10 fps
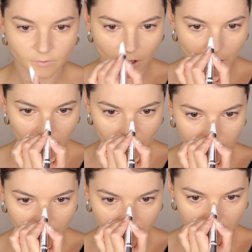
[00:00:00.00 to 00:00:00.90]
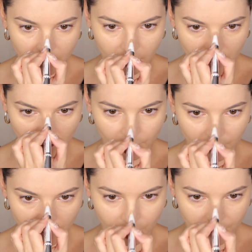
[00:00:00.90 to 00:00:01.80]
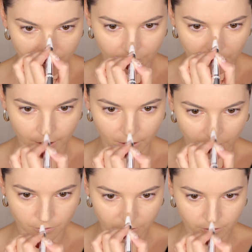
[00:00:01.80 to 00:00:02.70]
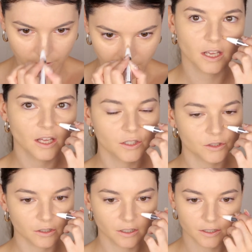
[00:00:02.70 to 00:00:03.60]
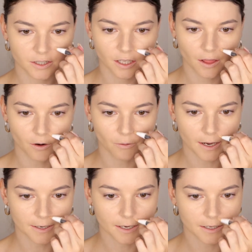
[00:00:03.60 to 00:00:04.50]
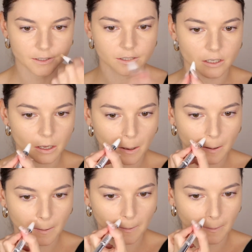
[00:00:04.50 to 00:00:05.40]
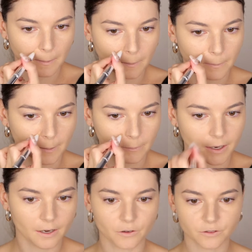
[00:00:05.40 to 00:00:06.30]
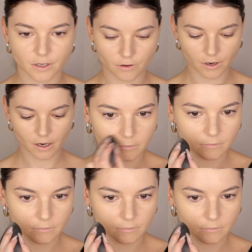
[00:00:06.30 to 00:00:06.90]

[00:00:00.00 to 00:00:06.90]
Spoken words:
I'll also put it on the bridge of my nose to conceal the redness around my nose area.